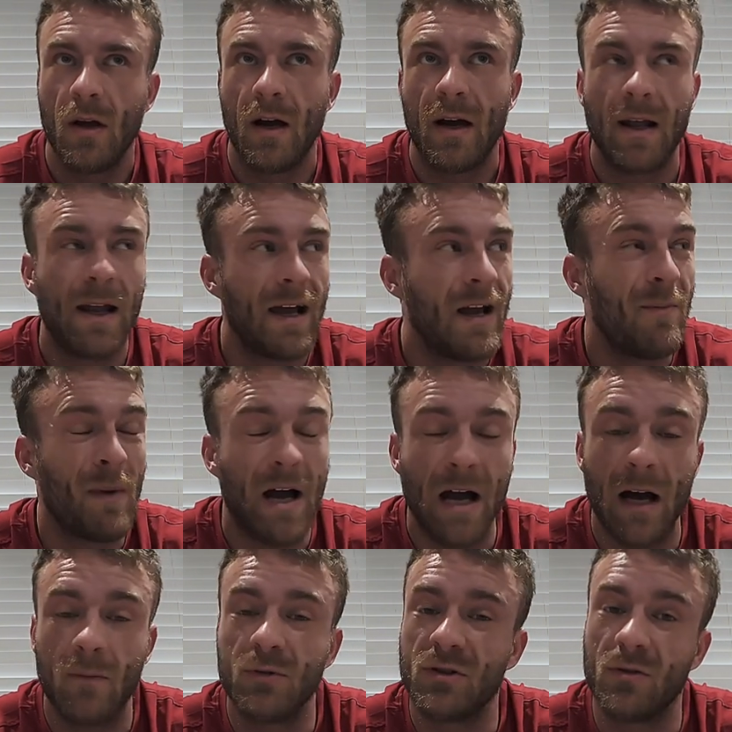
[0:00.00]
And I am
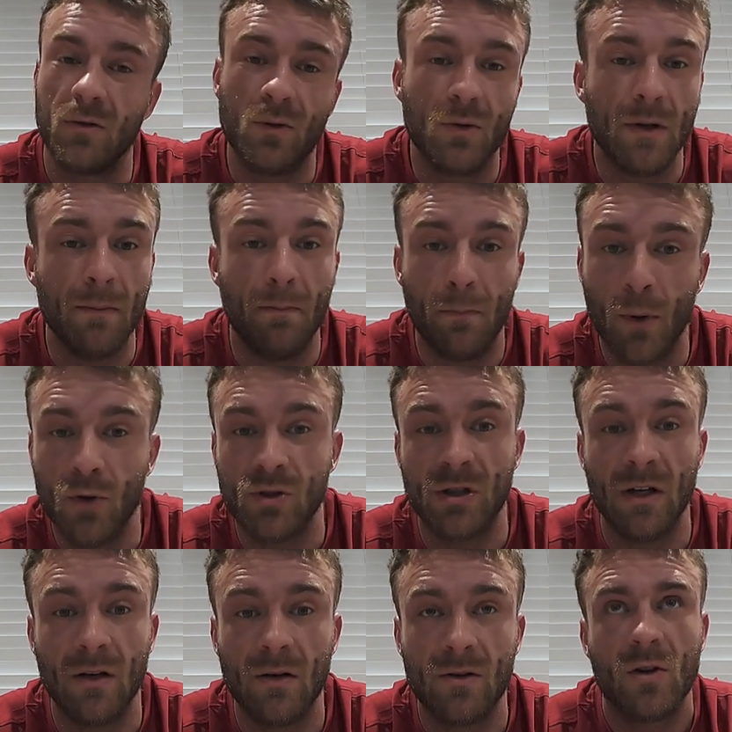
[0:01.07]
absolutely buzzing.